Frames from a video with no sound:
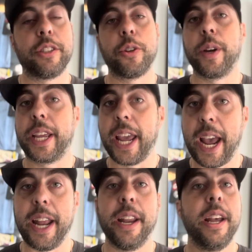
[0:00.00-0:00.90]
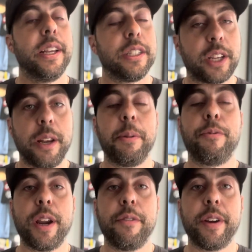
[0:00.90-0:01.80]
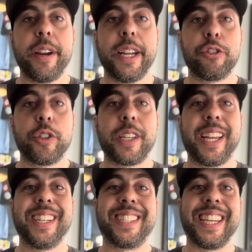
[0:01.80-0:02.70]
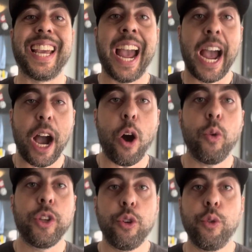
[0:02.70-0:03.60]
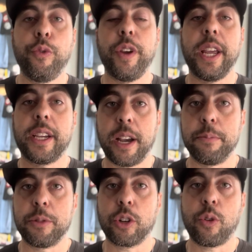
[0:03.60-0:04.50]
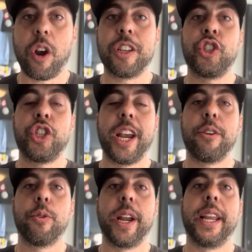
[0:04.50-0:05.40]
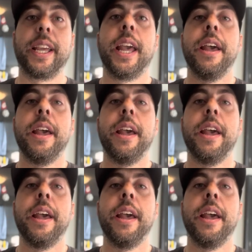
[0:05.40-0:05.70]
So again, it's going to be very, very interesting to see how Juve comes across generating